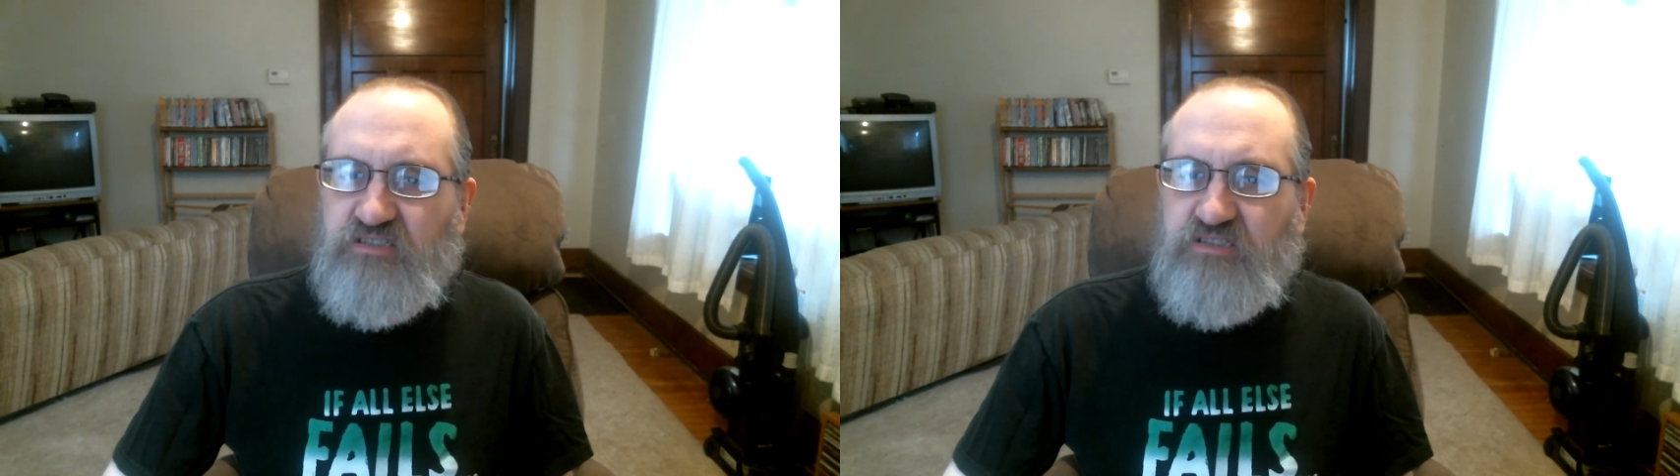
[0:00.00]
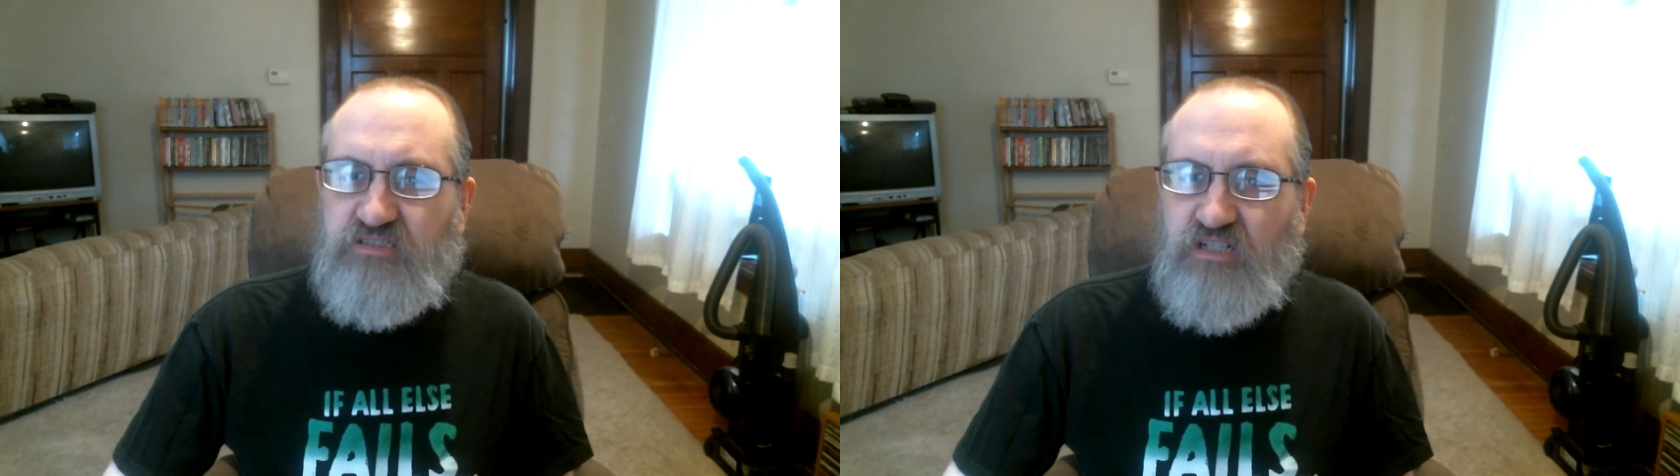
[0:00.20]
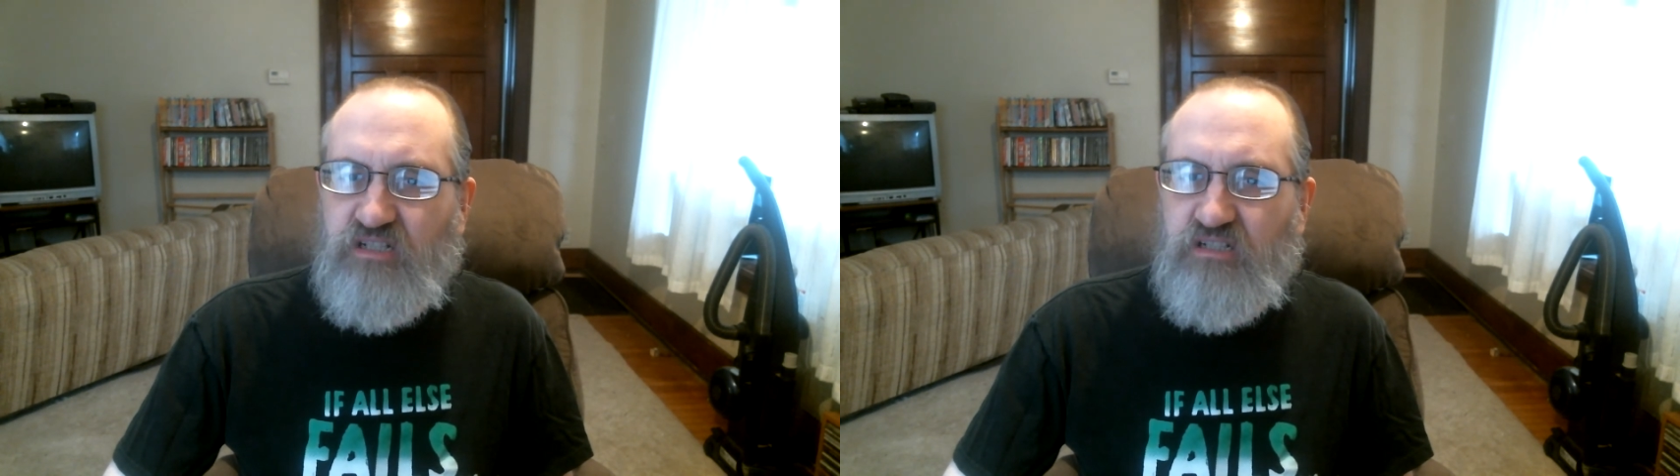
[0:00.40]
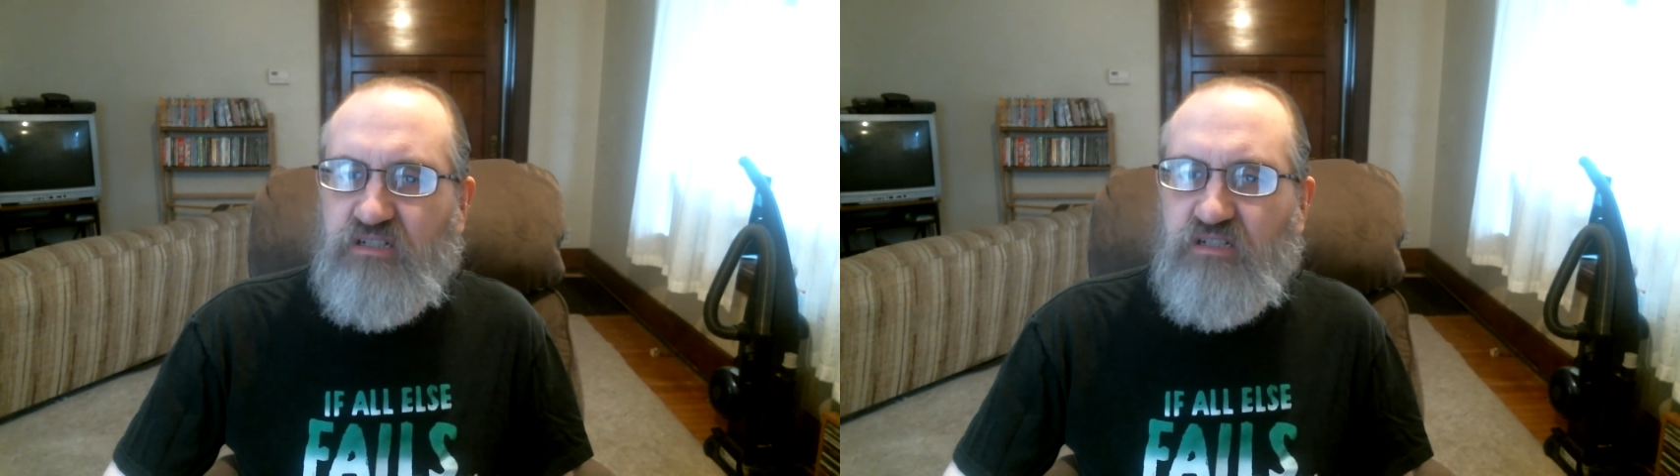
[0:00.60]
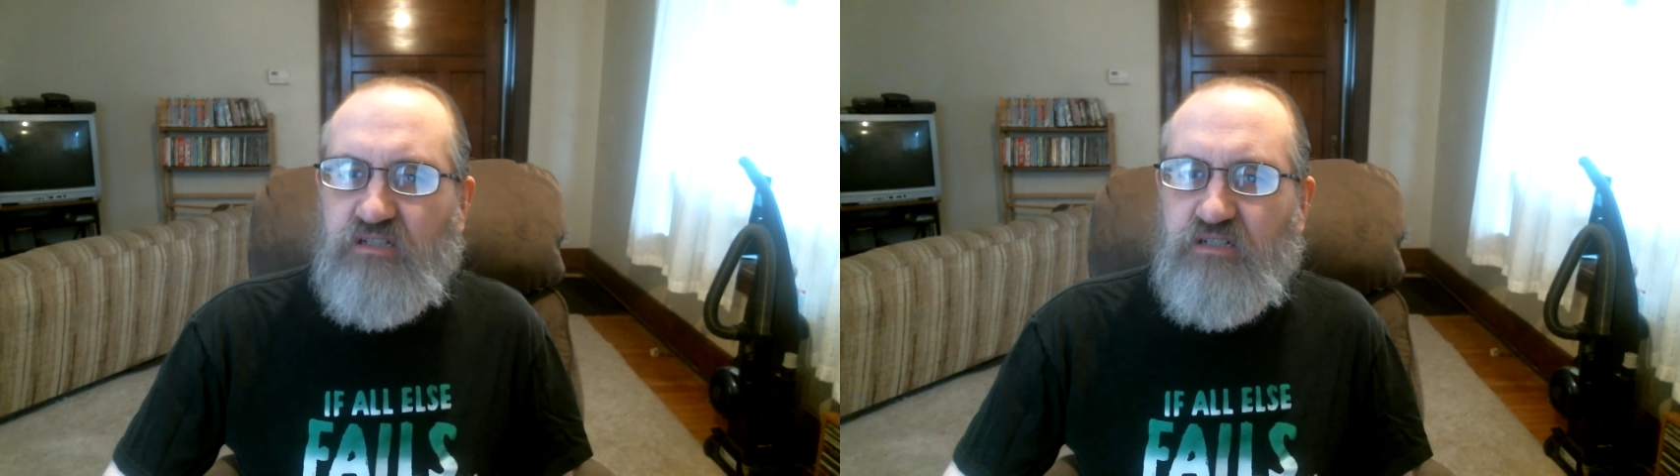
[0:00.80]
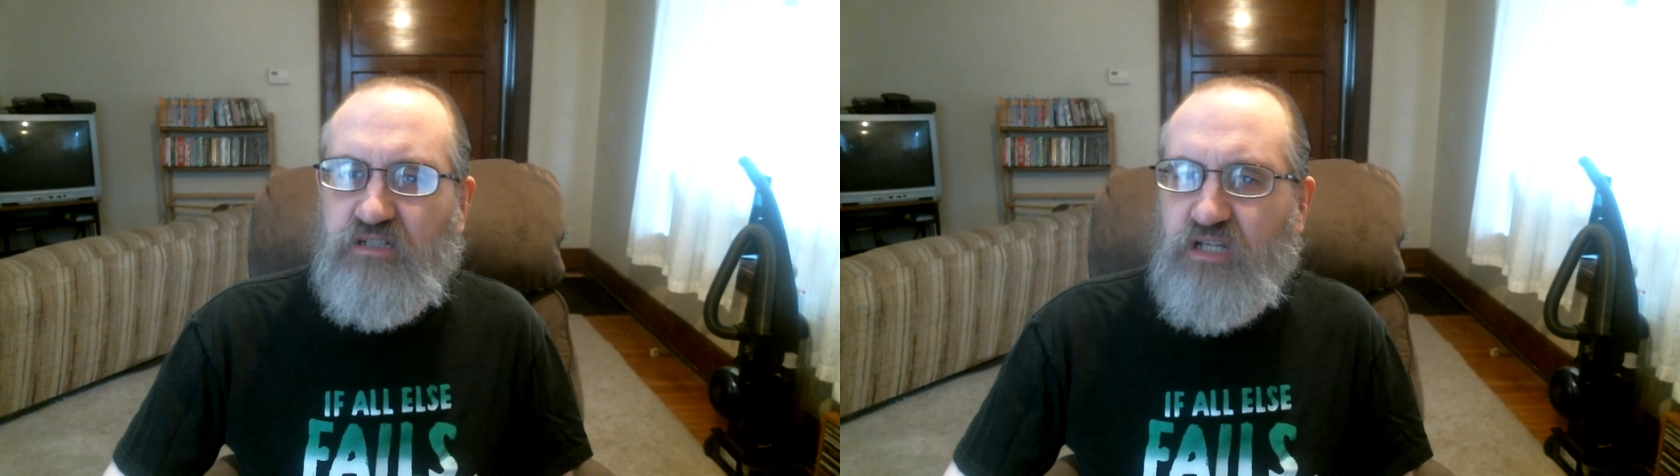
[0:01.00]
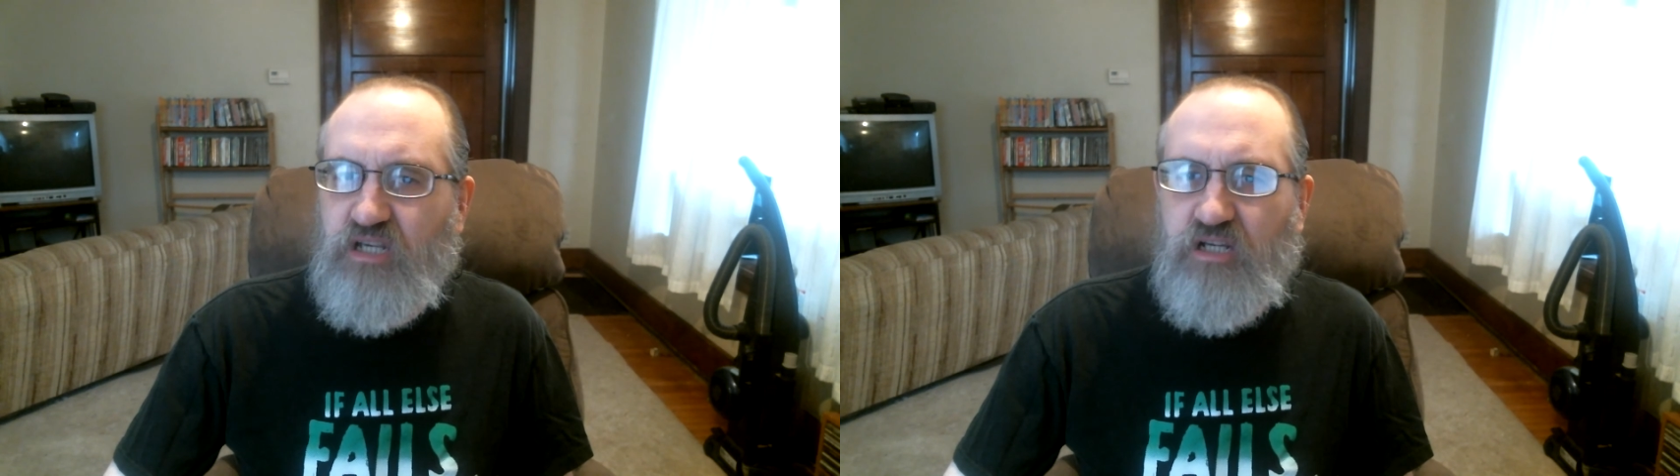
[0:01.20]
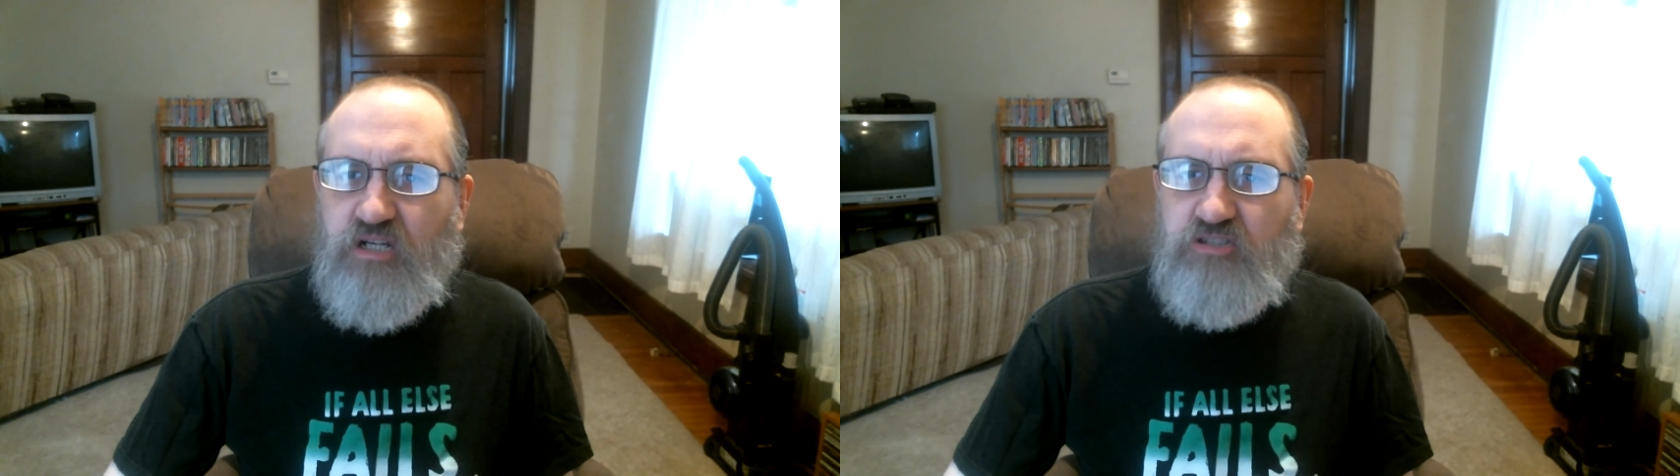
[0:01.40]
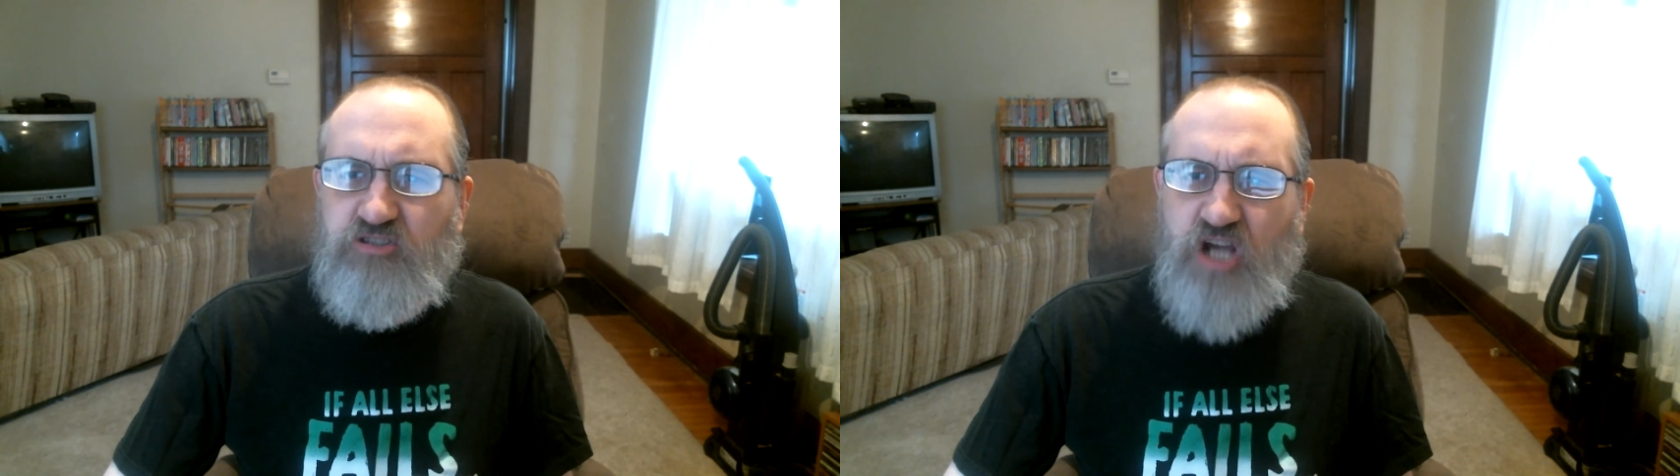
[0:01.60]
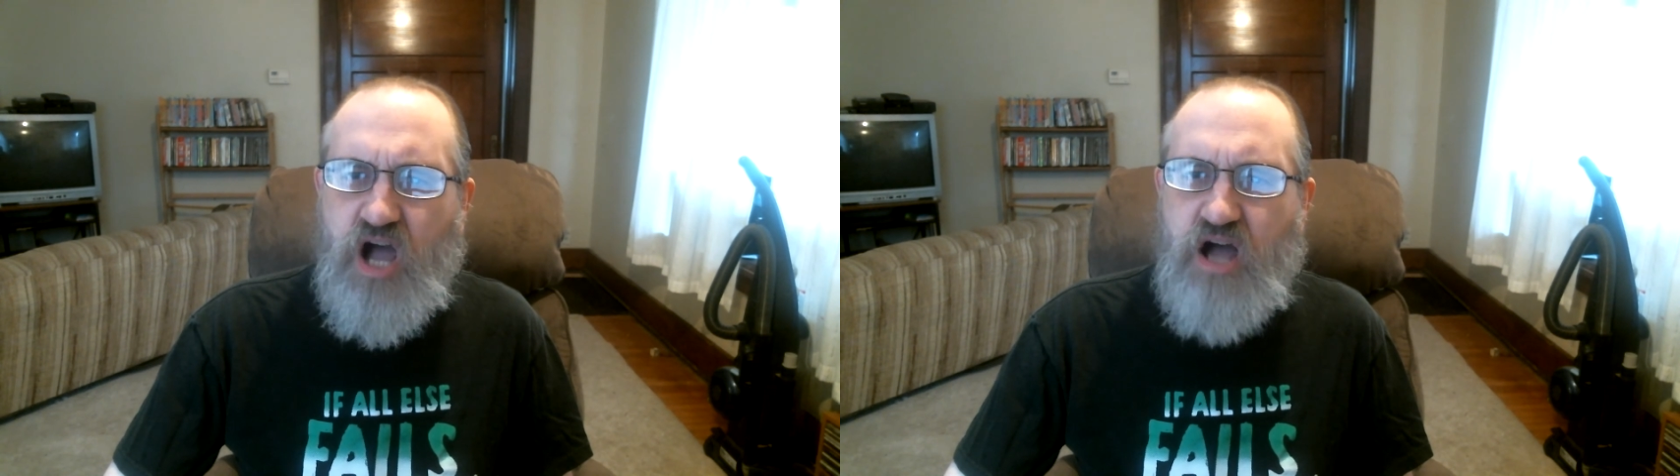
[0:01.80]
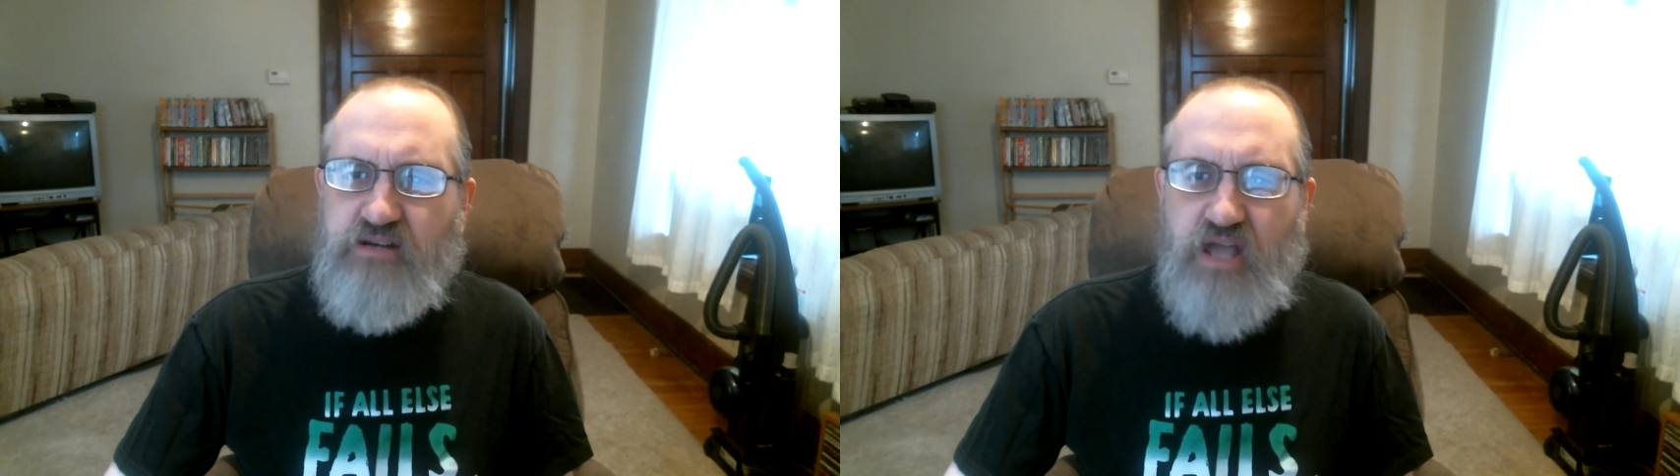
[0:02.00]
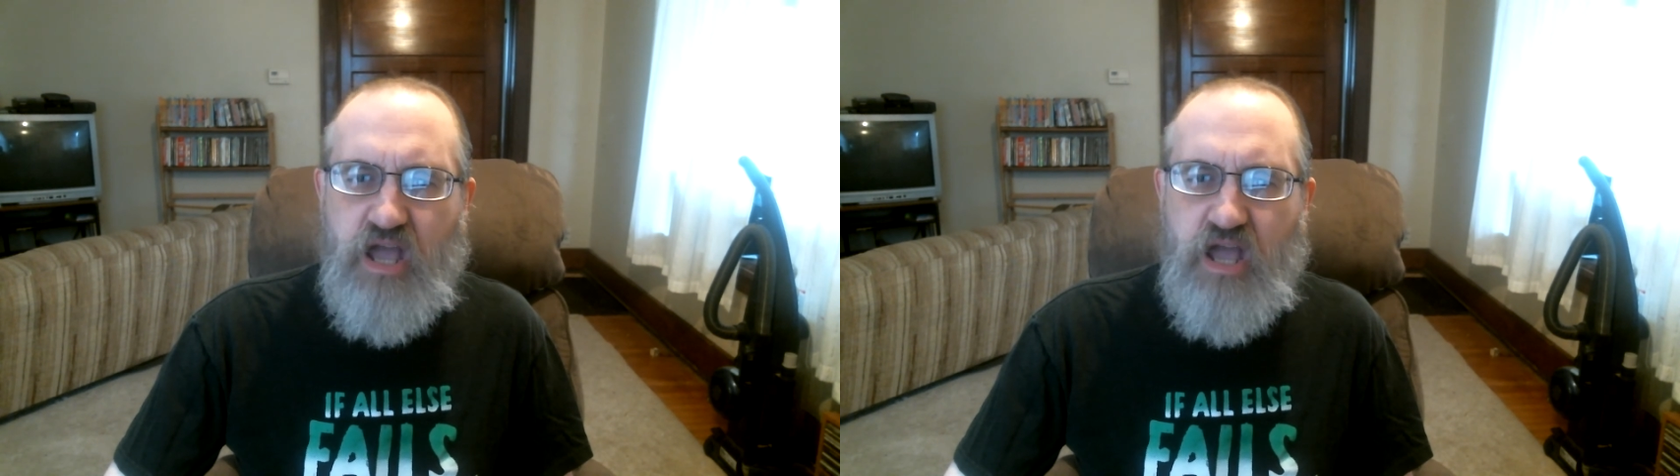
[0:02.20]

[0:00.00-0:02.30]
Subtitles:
still hear John